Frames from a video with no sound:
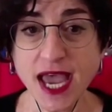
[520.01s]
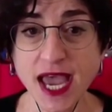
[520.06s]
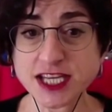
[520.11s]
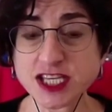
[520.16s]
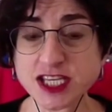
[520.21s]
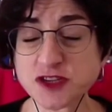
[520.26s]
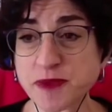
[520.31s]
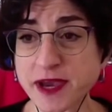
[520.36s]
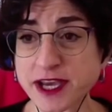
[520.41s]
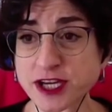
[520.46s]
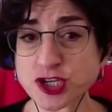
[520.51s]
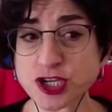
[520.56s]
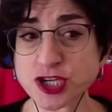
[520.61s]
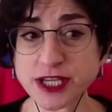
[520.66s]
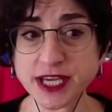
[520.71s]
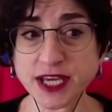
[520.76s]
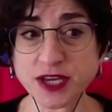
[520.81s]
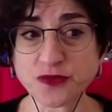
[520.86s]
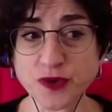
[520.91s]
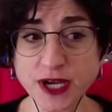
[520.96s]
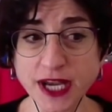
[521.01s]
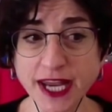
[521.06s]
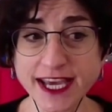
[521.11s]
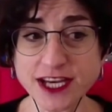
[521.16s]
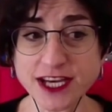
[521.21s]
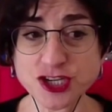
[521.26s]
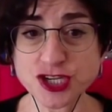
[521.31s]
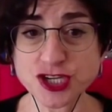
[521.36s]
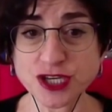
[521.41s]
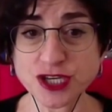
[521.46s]
especially in
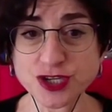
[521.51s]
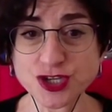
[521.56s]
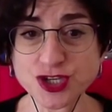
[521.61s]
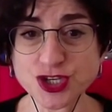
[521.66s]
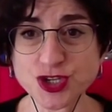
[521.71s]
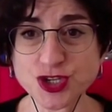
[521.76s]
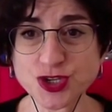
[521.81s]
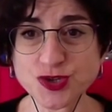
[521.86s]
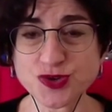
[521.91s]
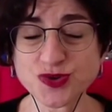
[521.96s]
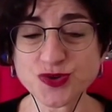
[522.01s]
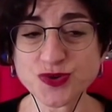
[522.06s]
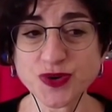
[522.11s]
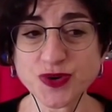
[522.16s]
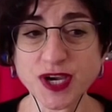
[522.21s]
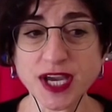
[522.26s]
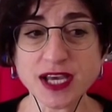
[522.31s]
relation to